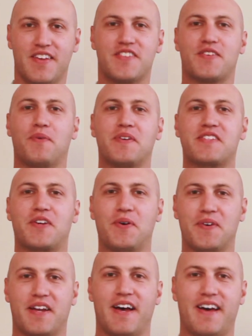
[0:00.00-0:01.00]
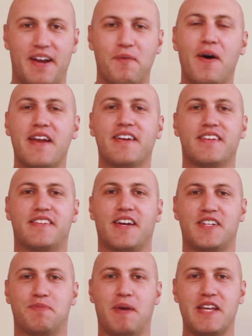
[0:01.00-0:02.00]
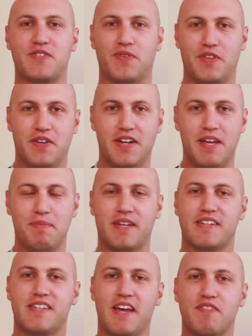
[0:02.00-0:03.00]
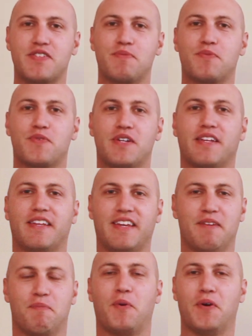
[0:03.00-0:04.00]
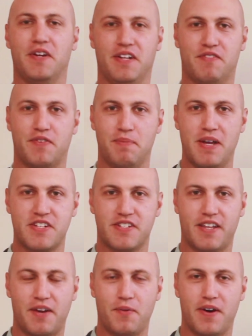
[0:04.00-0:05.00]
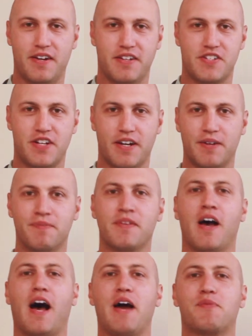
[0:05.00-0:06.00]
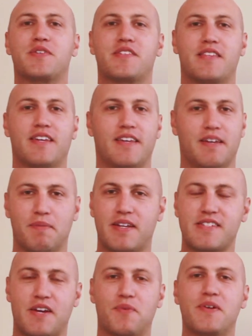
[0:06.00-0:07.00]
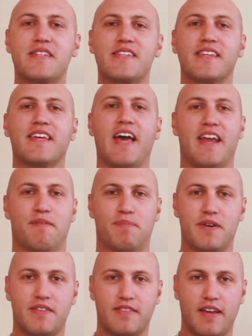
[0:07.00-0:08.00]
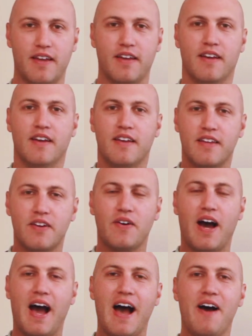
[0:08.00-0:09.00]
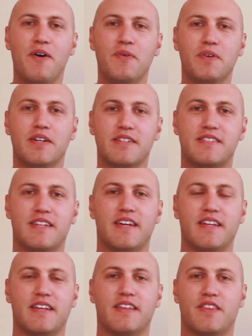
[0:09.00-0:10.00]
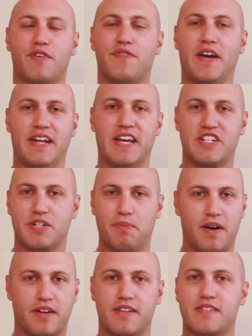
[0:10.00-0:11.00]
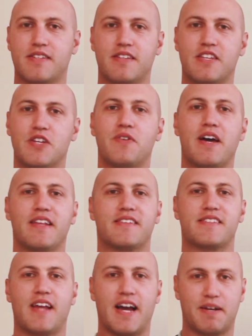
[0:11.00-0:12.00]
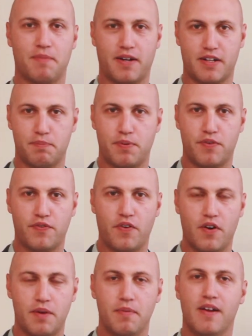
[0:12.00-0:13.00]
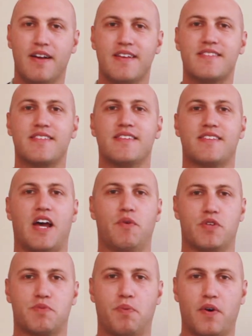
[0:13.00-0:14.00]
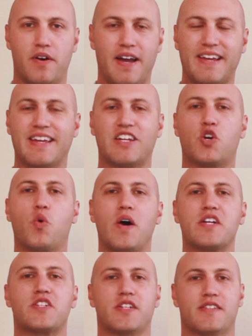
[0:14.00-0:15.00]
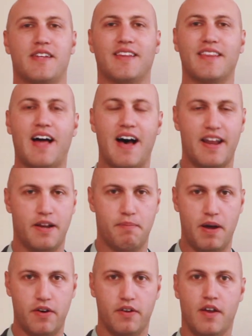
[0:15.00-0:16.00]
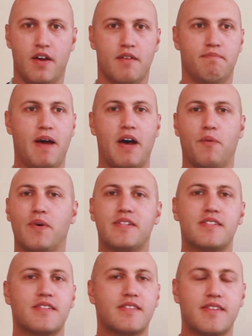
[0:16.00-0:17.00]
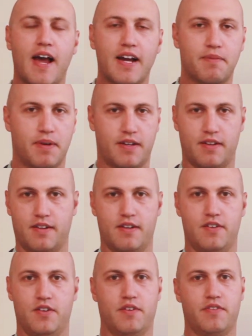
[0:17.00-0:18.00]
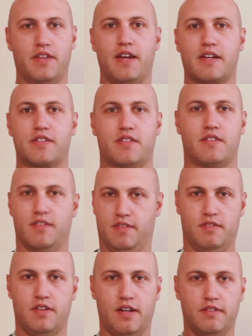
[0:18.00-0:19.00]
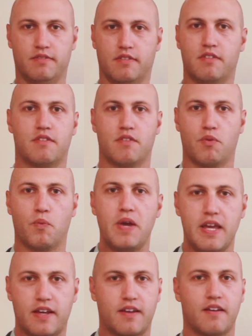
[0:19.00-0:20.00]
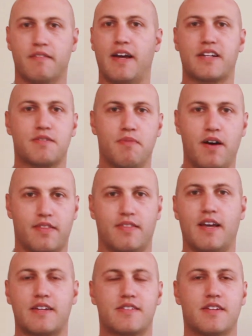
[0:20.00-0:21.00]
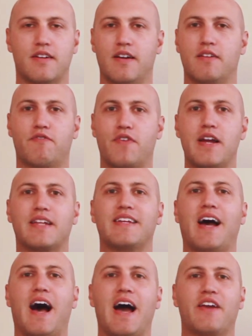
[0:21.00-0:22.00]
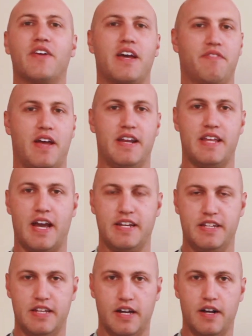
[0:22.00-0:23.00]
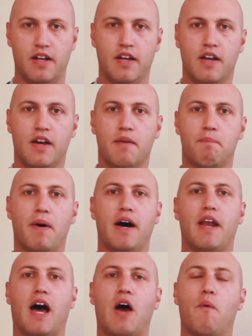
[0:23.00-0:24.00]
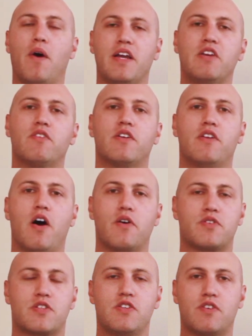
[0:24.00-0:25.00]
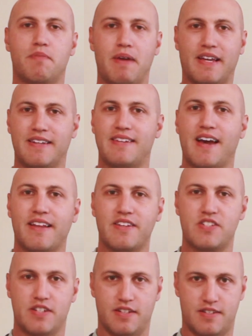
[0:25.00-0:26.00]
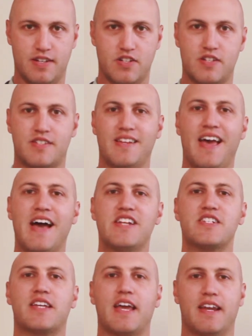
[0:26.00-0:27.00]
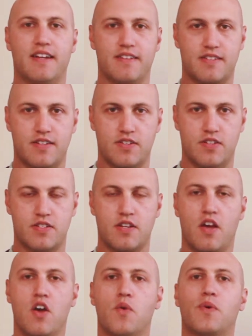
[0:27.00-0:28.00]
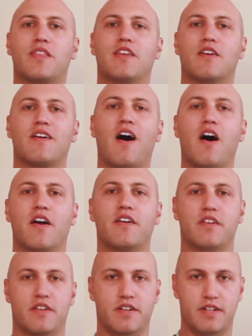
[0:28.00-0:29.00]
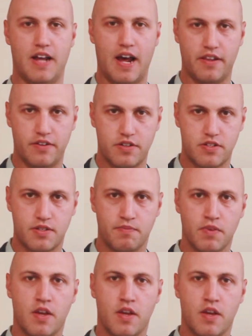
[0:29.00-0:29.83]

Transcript: So what's going on? I wanted to touch base with you today because I have some really important information that I wanted to share. I was thinking, because I recently had a birthday, you know, how did the financial markets and the United Stock Market perform since I was born? I get questions a lot about, Matt, what's the stock market going to do over the next, you know, week, next month, next year, and frankly, I don't have any idea. But I want you to know so you can make intelligent decisions and educated decisions with your hard earned dollars.